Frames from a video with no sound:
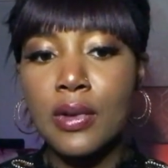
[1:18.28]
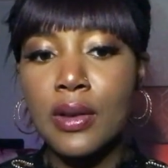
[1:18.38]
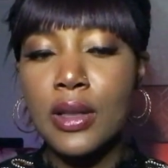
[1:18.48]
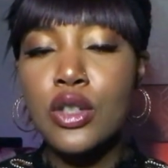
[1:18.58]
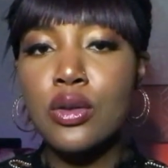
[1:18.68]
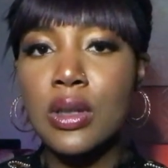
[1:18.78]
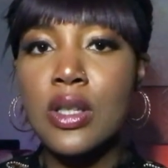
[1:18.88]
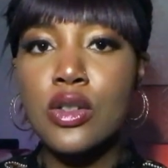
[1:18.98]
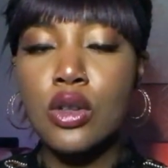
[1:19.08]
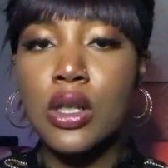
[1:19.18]
literally
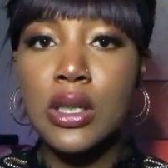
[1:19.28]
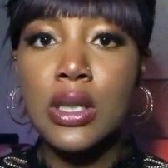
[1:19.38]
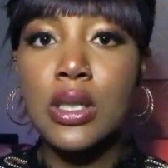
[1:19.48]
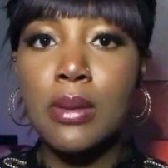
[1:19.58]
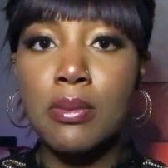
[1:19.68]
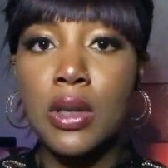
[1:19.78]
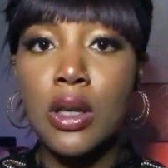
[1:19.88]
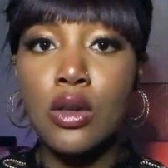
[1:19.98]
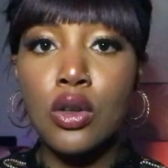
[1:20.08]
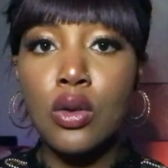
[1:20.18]
starting
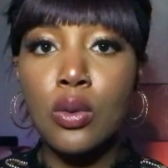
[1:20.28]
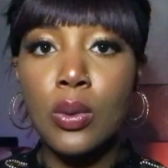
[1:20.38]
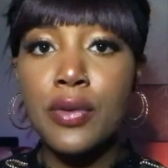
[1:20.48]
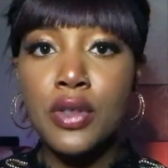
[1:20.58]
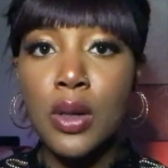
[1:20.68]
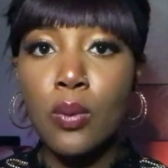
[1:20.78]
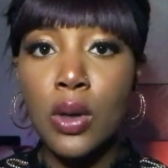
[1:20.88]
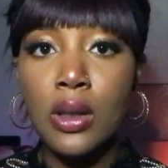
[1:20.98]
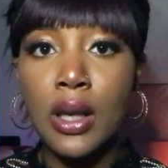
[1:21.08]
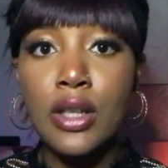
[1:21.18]
something new with
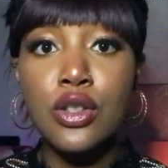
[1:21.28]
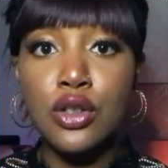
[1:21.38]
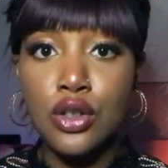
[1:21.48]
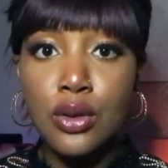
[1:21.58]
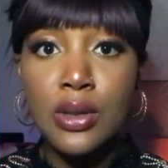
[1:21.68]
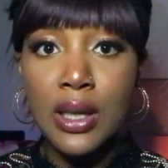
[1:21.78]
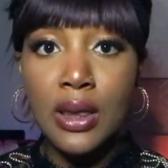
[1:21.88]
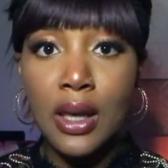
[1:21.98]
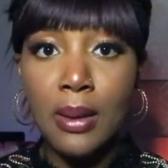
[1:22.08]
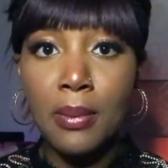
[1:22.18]
someone, like seducing
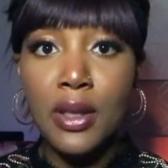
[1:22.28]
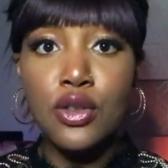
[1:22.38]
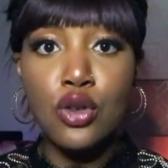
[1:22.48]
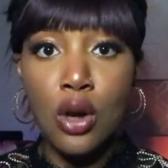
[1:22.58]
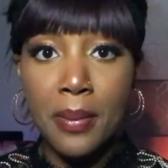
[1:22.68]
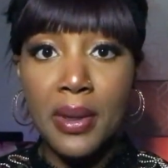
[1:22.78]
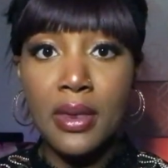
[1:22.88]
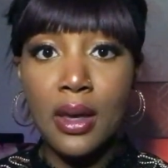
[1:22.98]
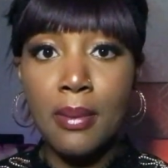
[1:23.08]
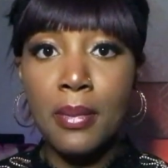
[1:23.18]
them and charming
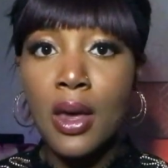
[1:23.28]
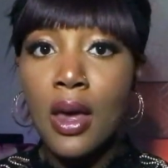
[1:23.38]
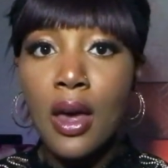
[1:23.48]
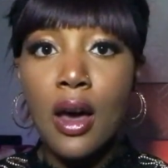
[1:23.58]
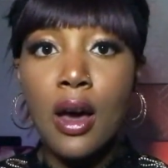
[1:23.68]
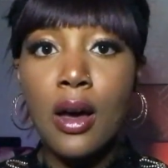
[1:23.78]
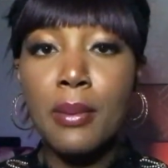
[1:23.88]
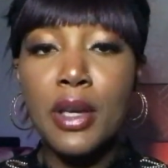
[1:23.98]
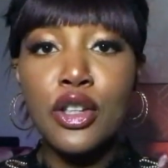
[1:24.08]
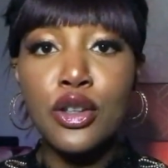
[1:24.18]
them,
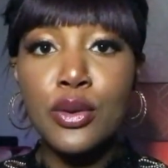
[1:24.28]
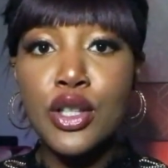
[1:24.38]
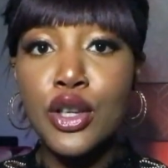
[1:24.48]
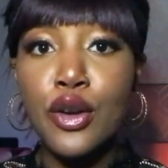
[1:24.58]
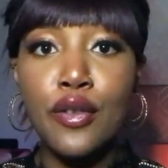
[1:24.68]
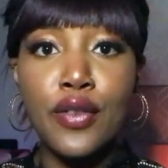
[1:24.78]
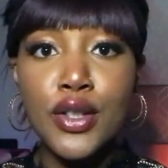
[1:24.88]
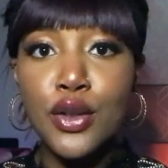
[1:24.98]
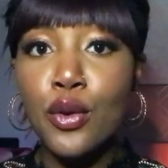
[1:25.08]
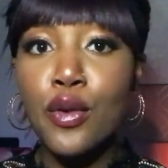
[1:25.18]
and using your
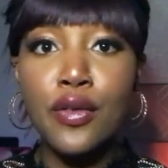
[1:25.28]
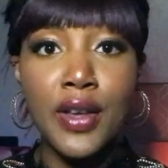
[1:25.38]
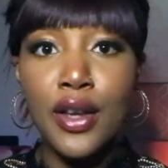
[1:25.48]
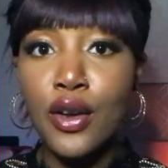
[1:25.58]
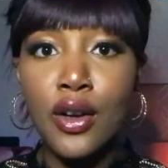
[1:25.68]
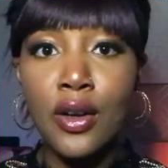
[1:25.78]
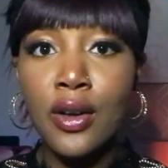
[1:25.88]
physical vigor